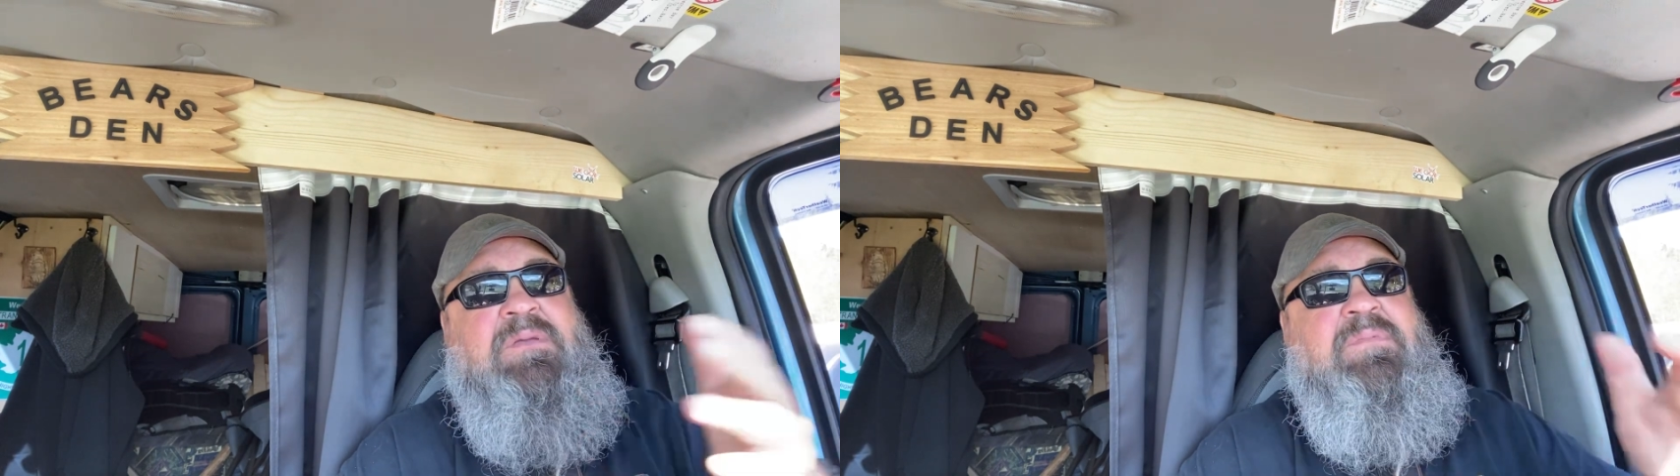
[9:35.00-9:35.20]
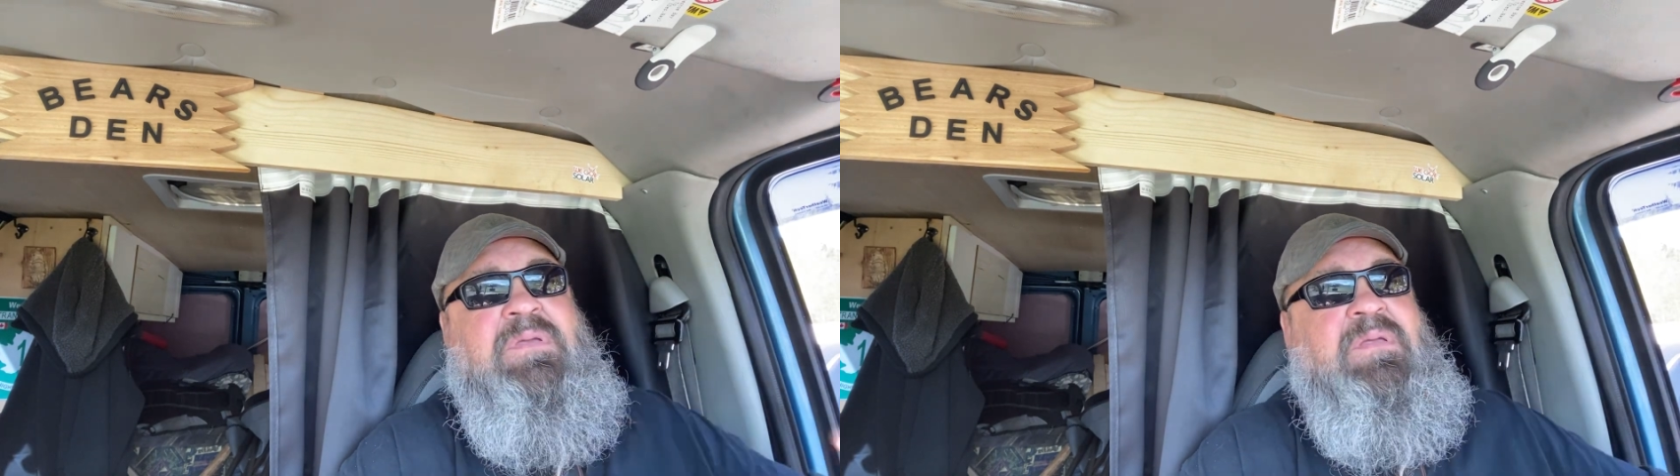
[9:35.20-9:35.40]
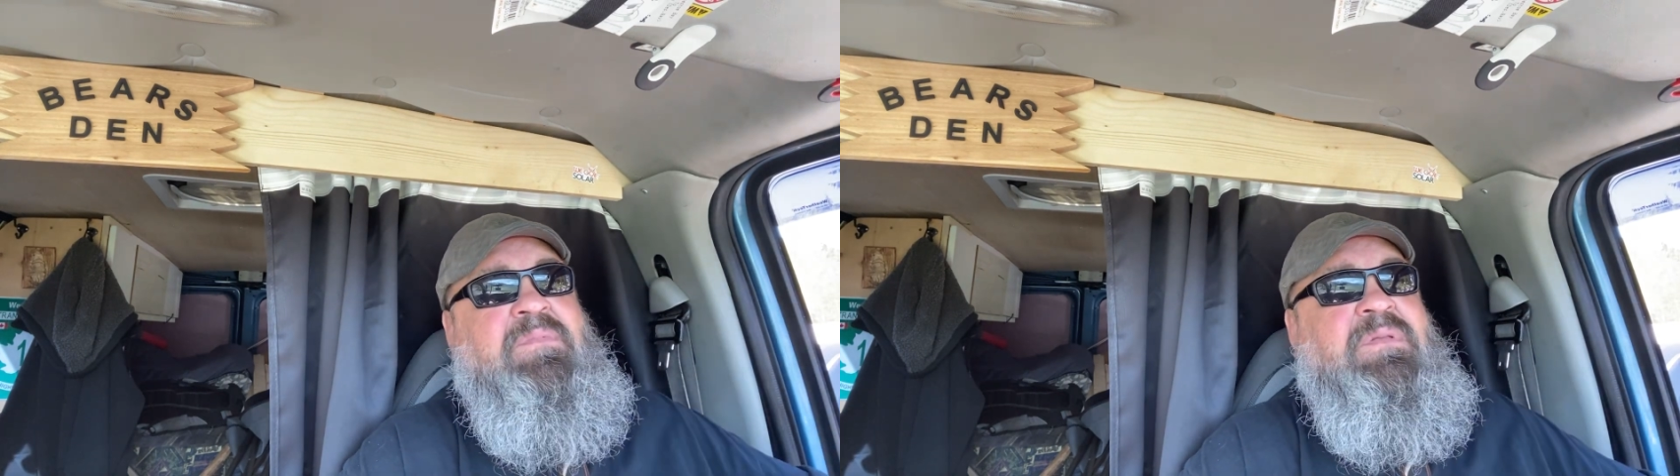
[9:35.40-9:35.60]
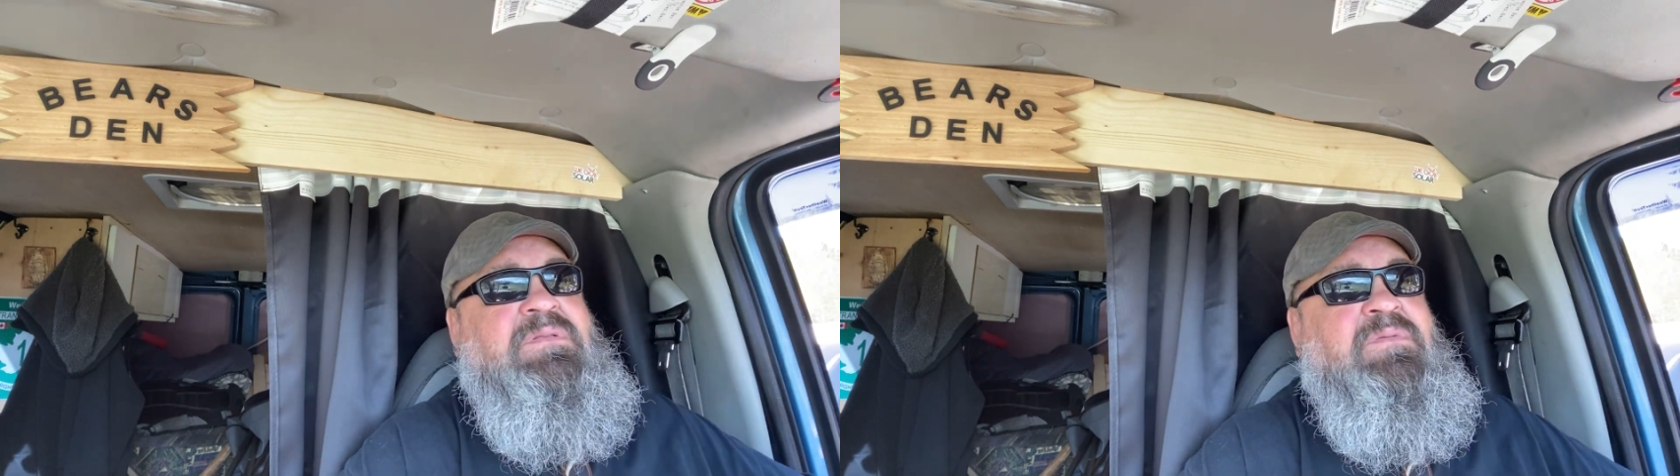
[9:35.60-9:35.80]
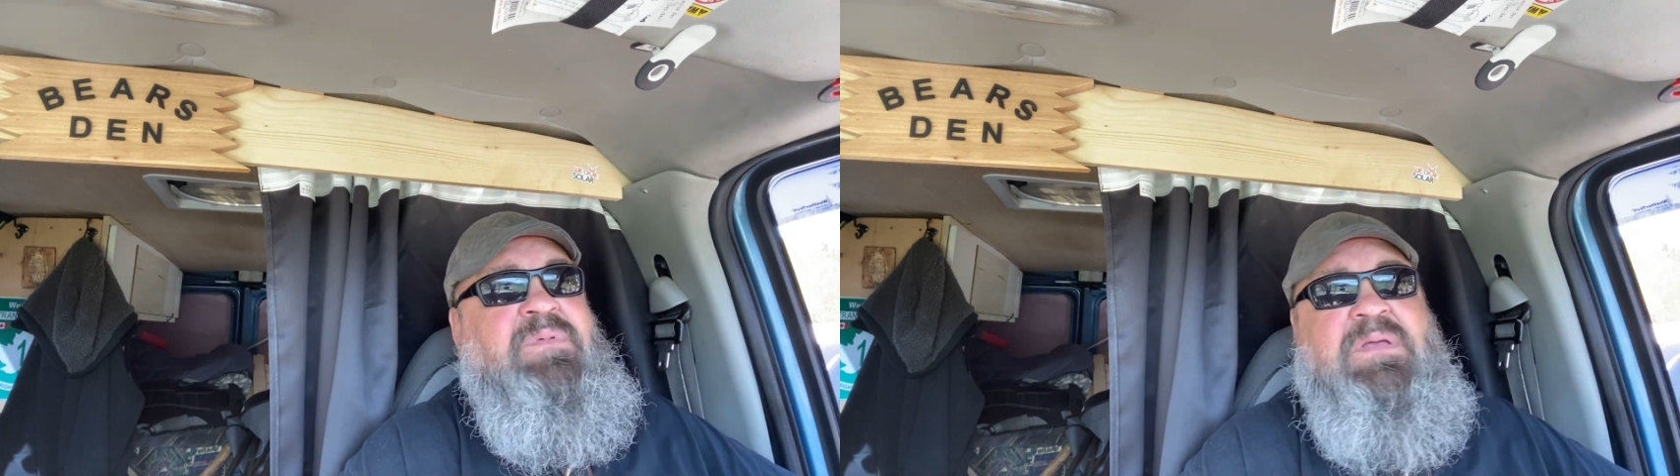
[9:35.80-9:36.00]
because I mean,
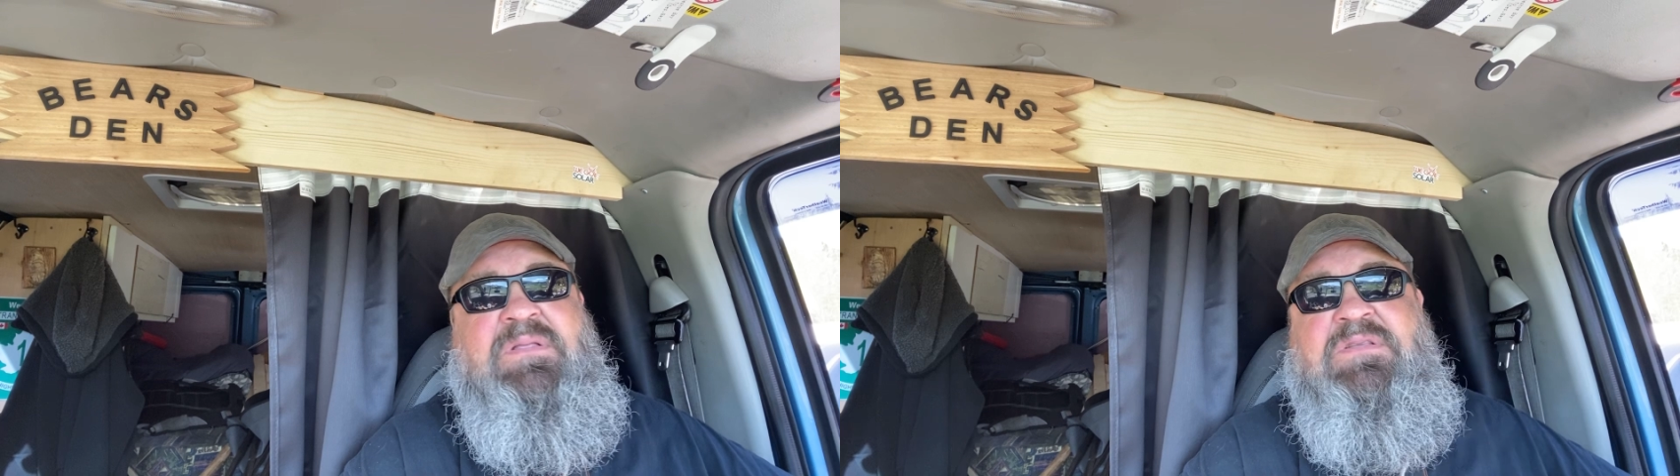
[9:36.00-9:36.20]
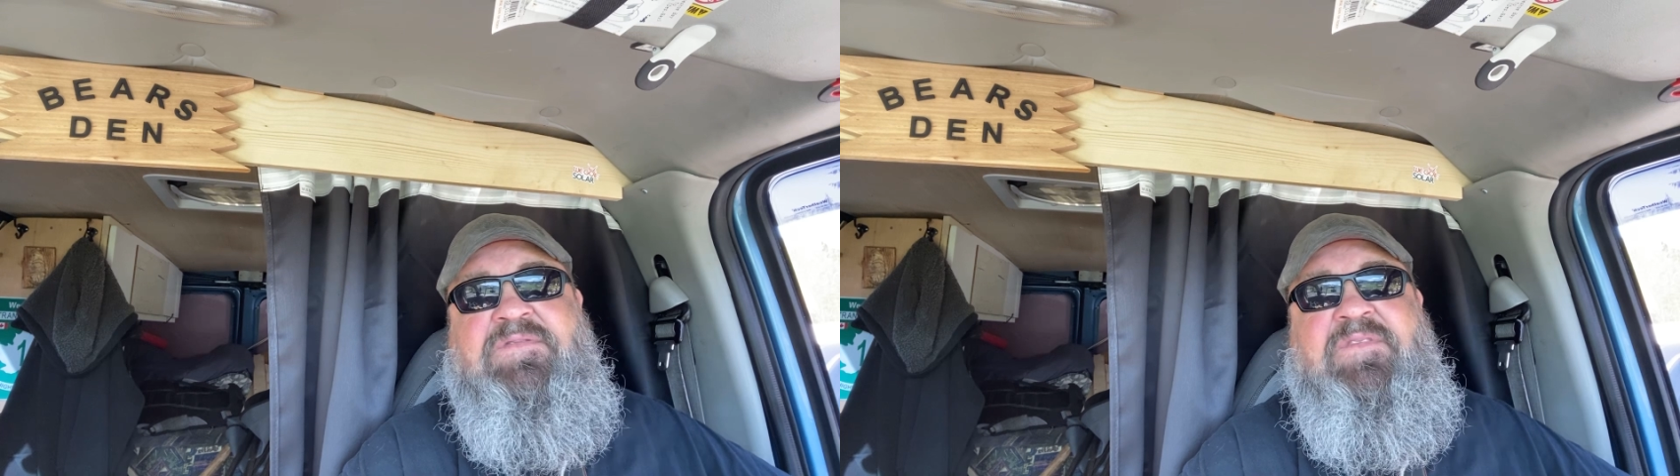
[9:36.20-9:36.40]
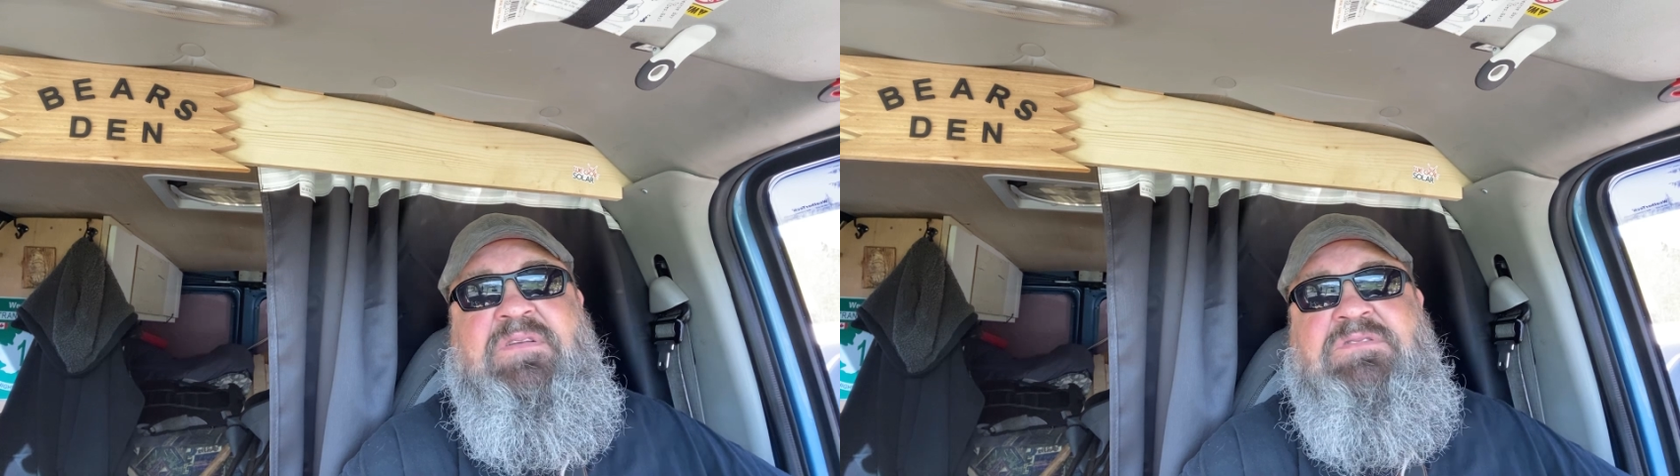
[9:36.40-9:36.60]
to me, I just find